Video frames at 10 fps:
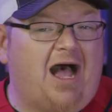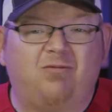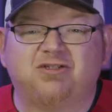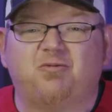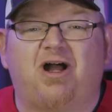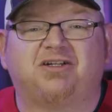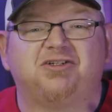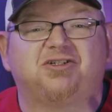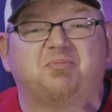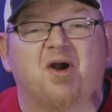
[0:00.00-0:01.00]
I was
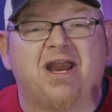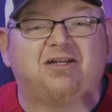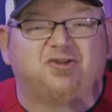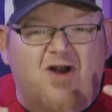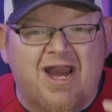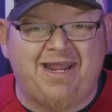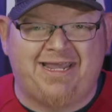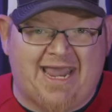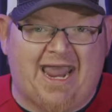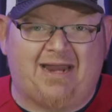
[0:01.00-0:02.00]
watching spring
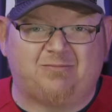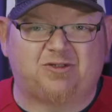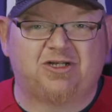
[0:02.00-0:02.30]
training games.